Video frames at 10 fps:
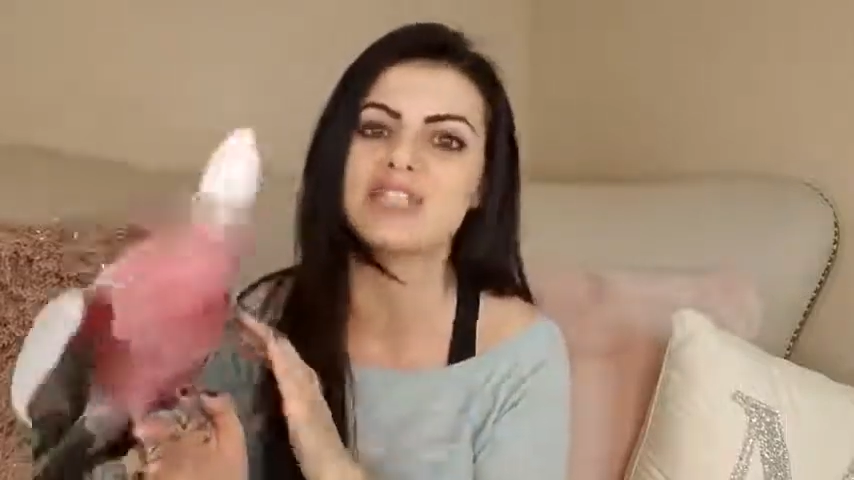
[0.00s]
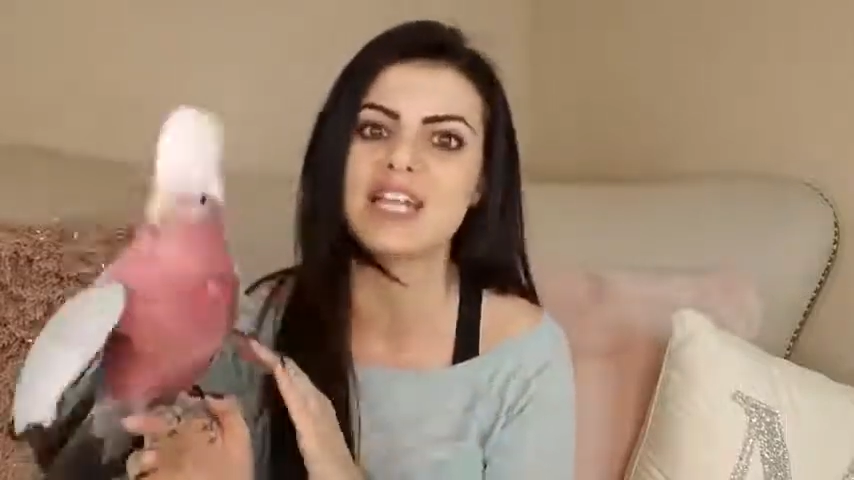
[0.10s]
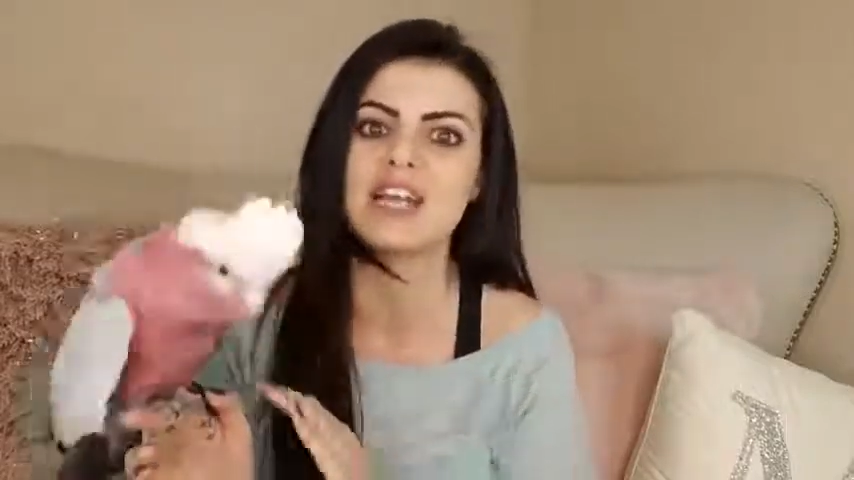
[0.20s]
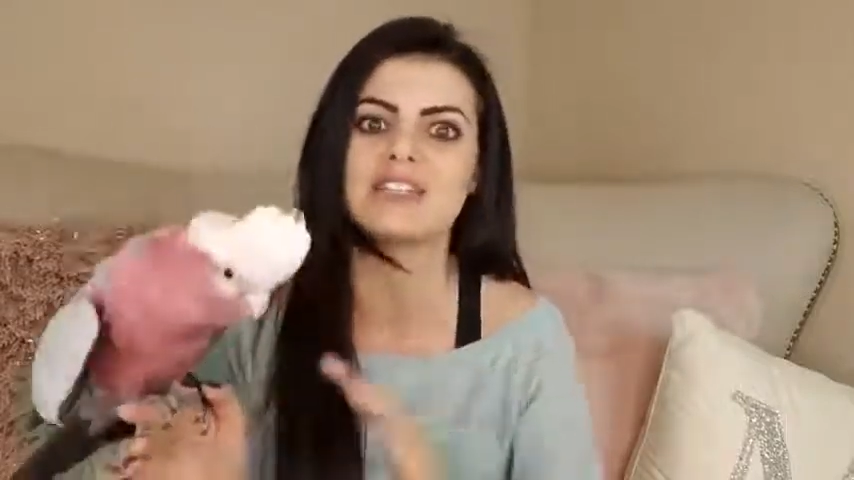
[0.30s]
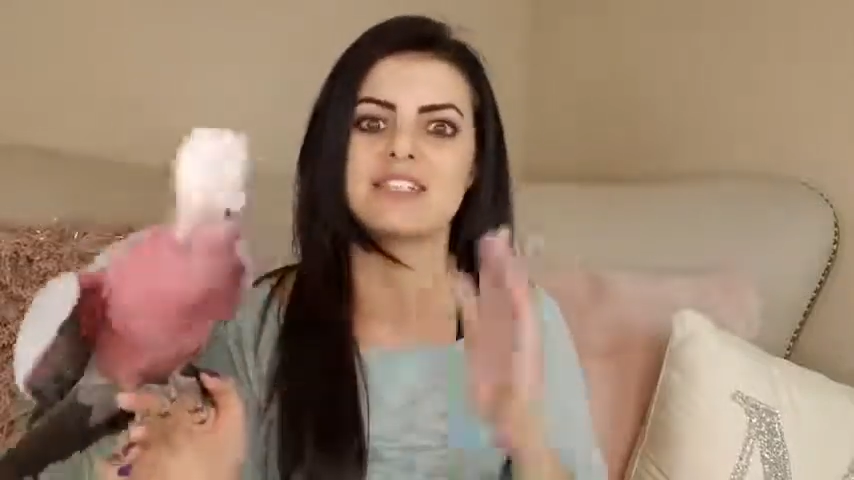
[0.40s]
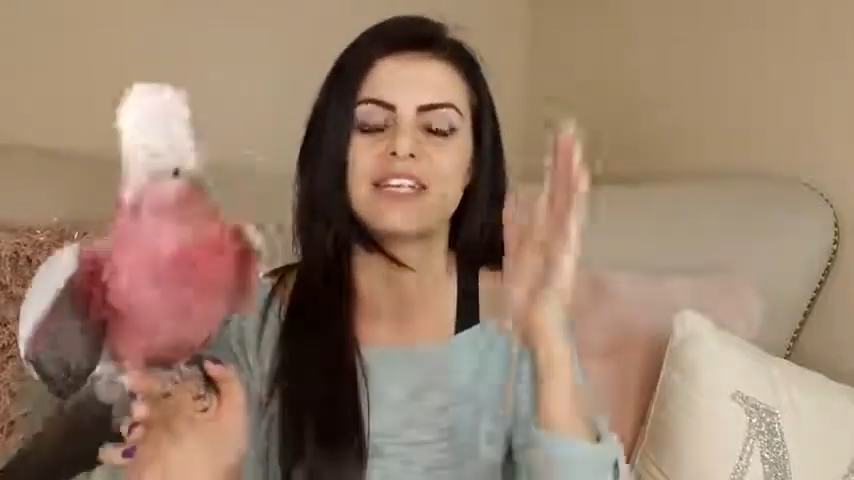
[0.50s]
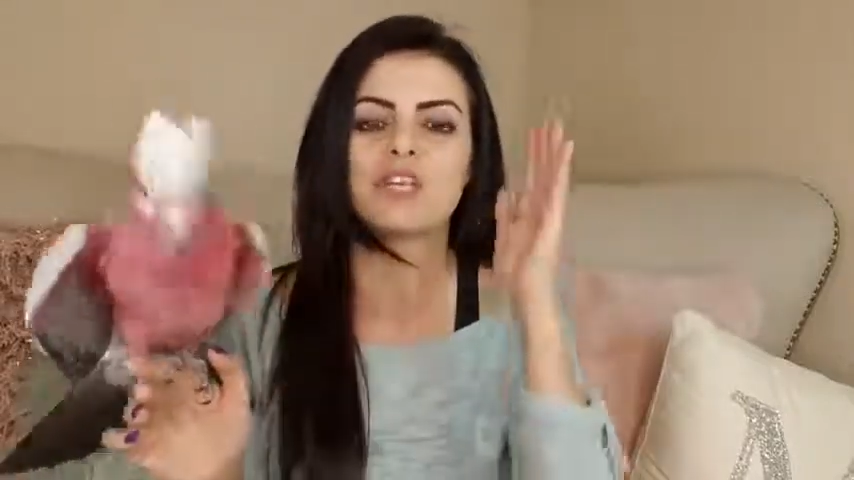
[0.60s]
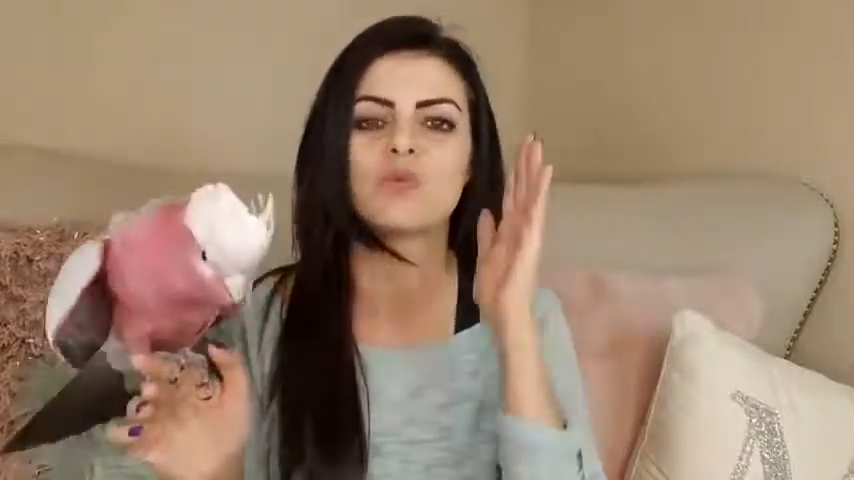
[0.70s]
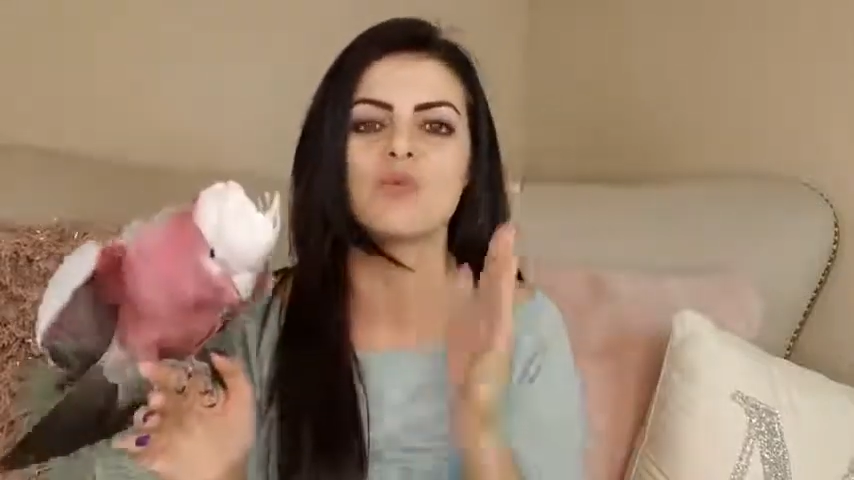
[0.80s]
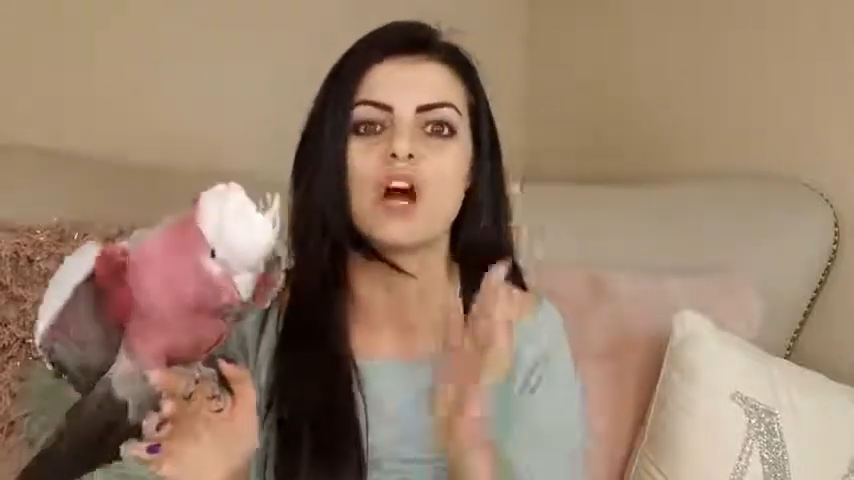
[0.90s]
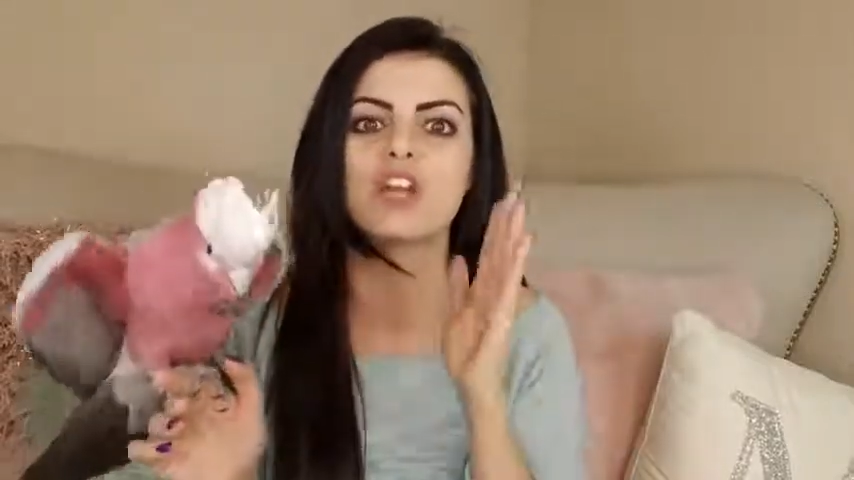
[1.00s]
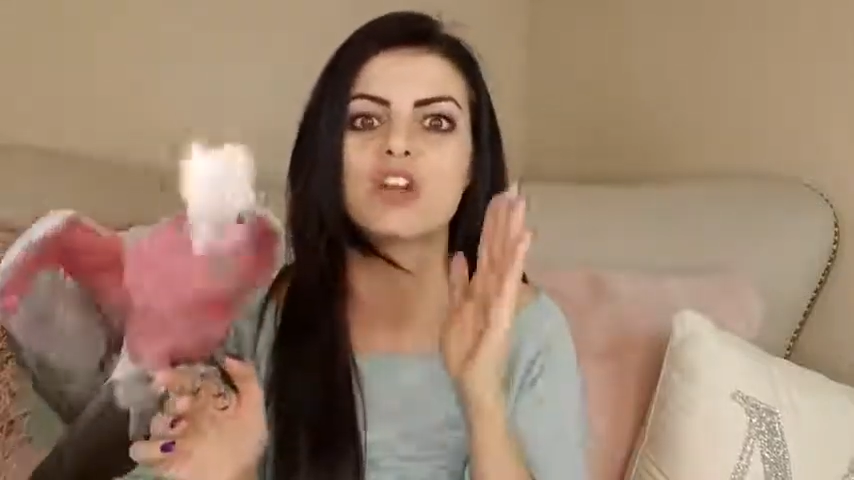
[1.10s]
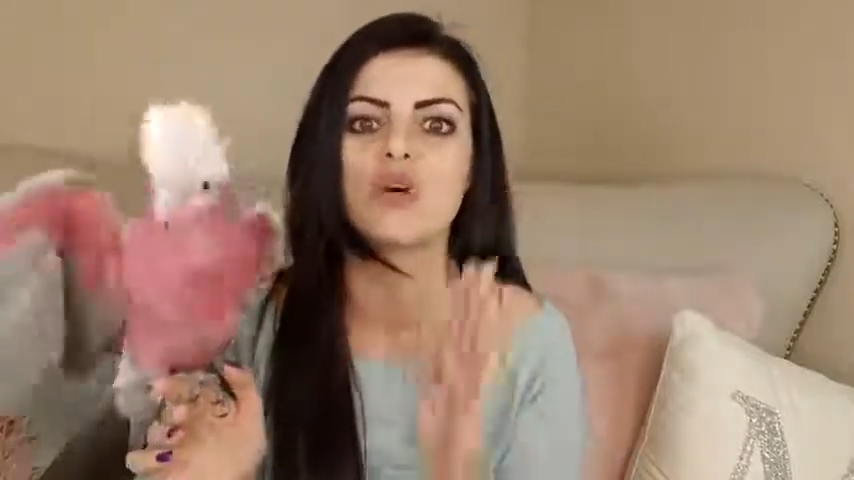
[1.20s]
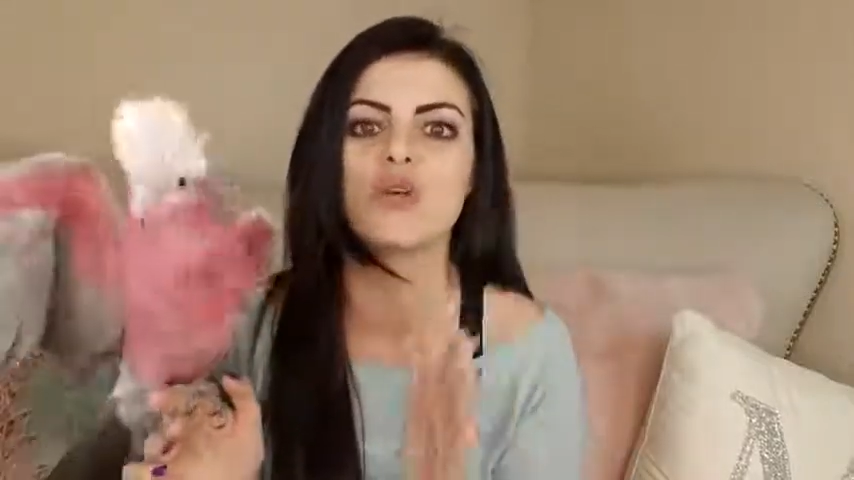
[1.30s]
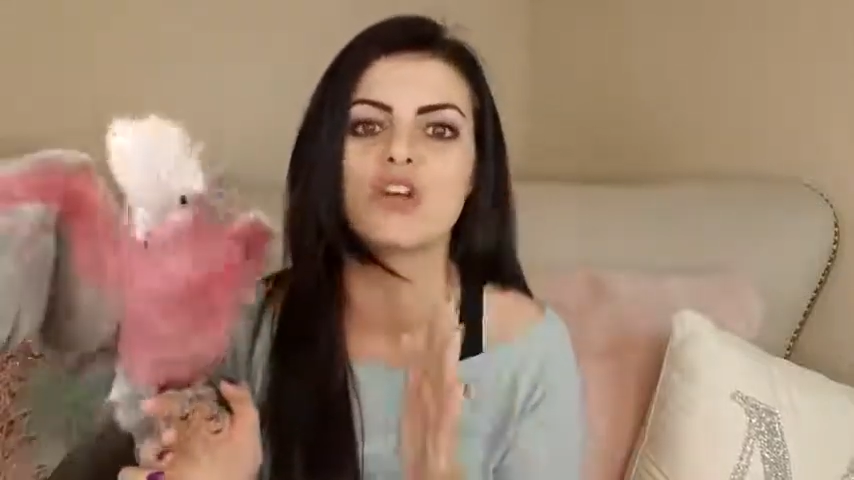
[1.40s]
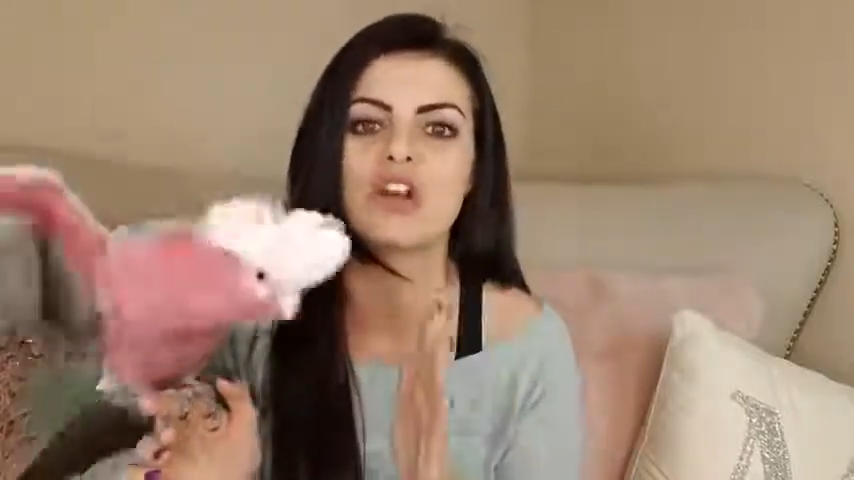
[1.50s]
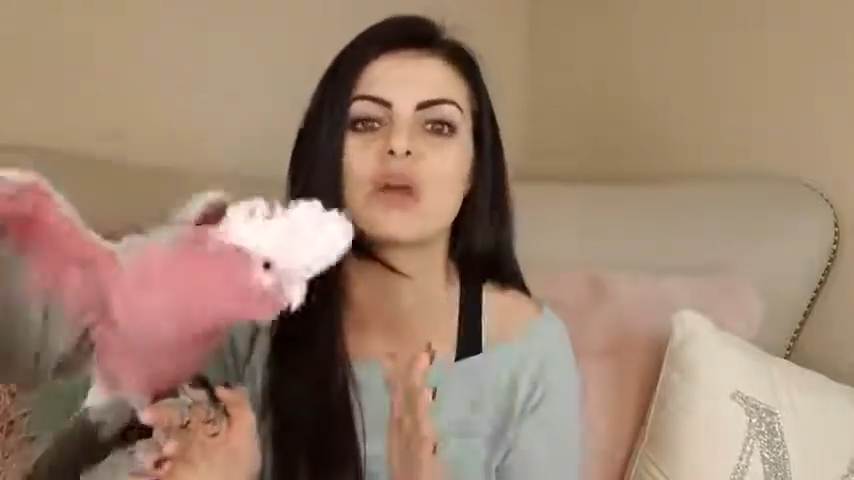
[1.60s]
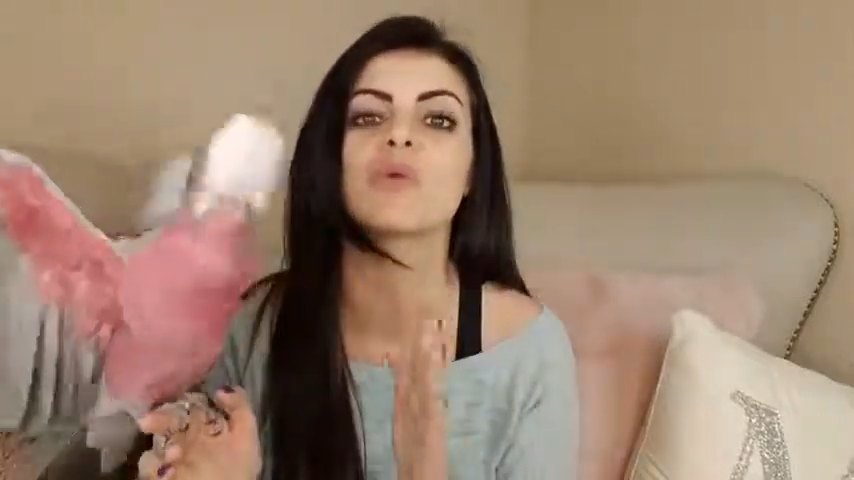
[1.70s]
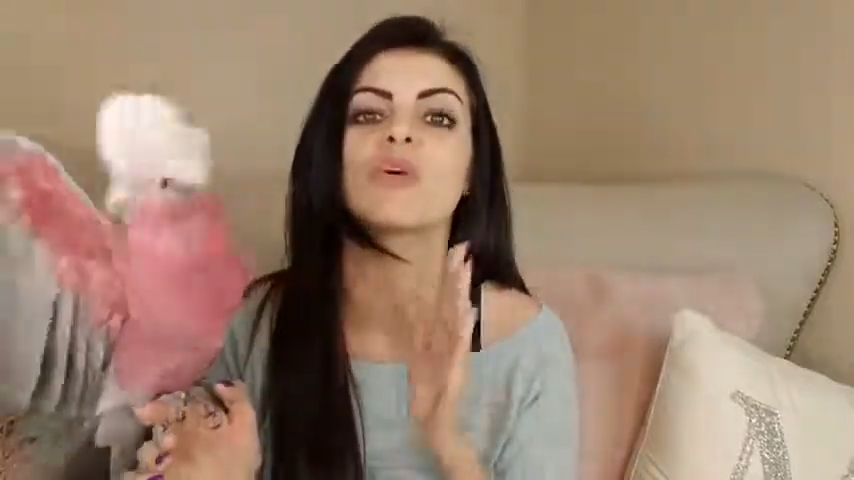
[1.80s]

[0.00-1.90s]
standing in one corner